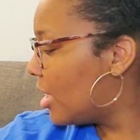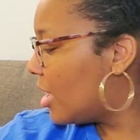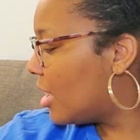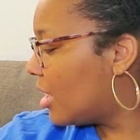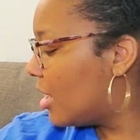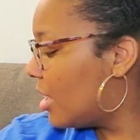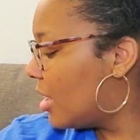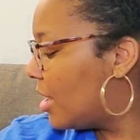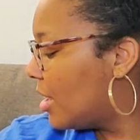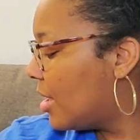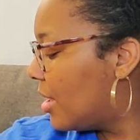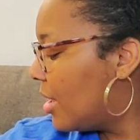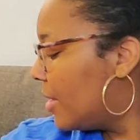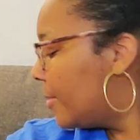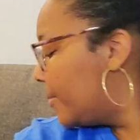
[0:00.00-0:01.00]
y'all.
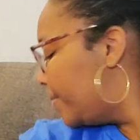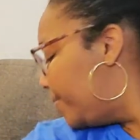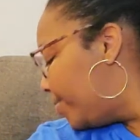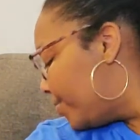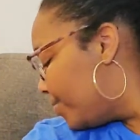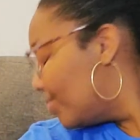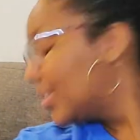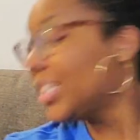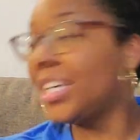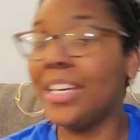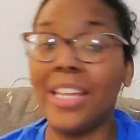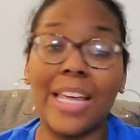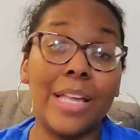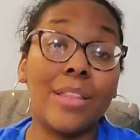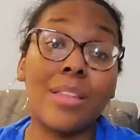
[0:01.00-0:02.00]

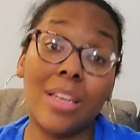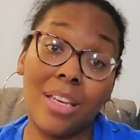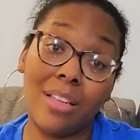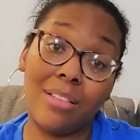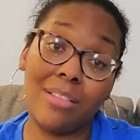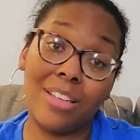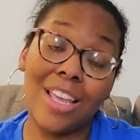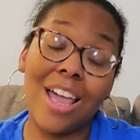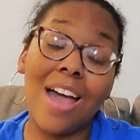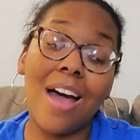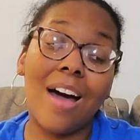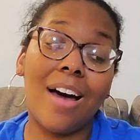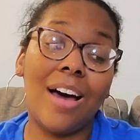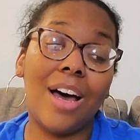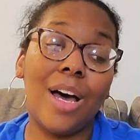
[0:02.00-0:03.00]
Yeah, that's it.
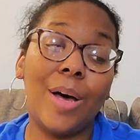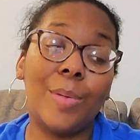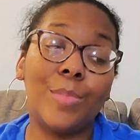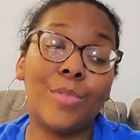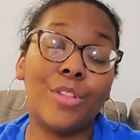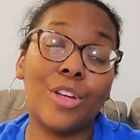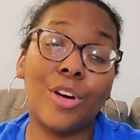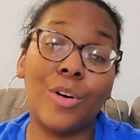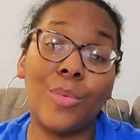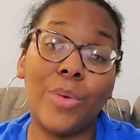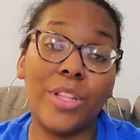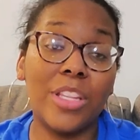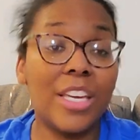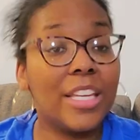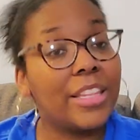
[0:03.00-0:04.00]
Um, so
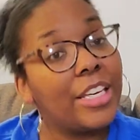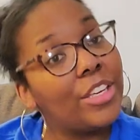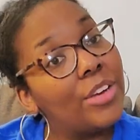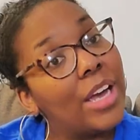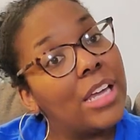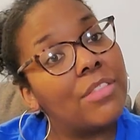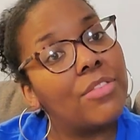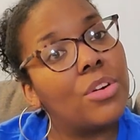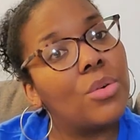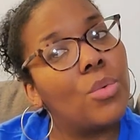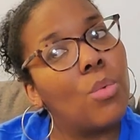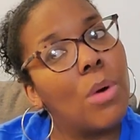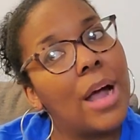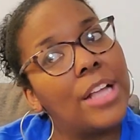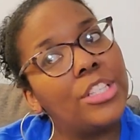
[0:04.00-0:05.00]
once again, thank you guys for
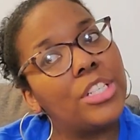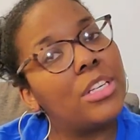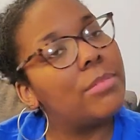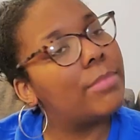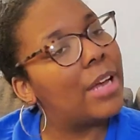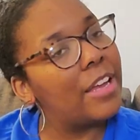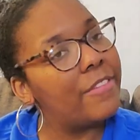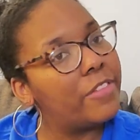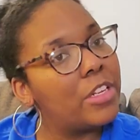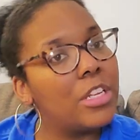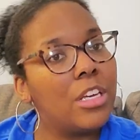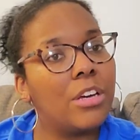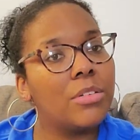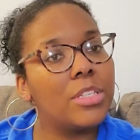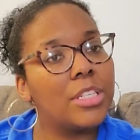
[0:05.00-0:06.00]
watching my
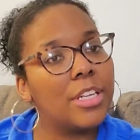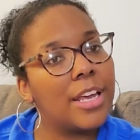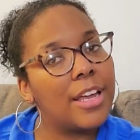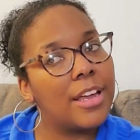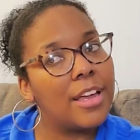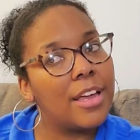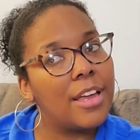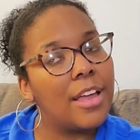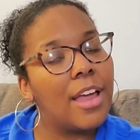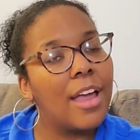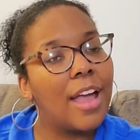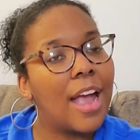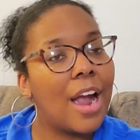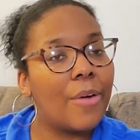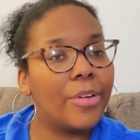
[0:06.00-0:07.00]
video today.
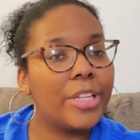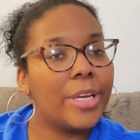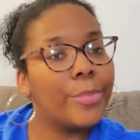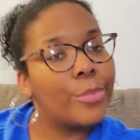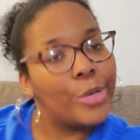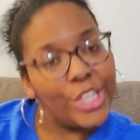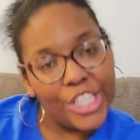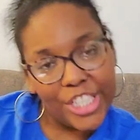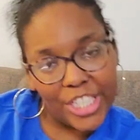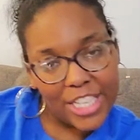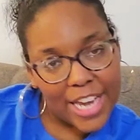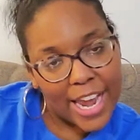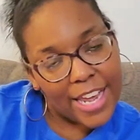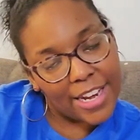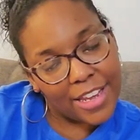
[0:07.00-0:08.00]
I really
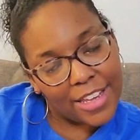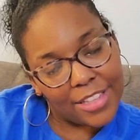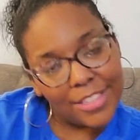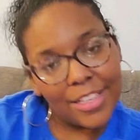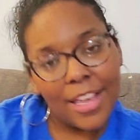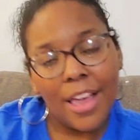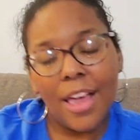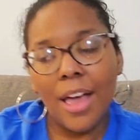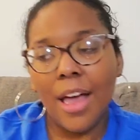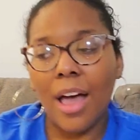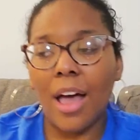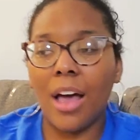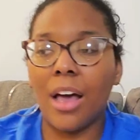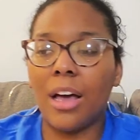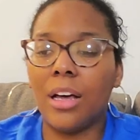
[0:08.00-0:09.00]
appreciate it.
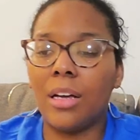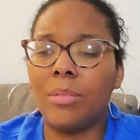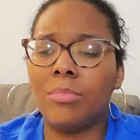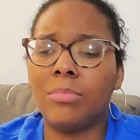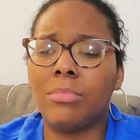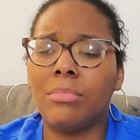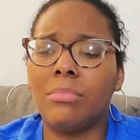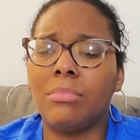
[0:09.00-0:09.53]
Um,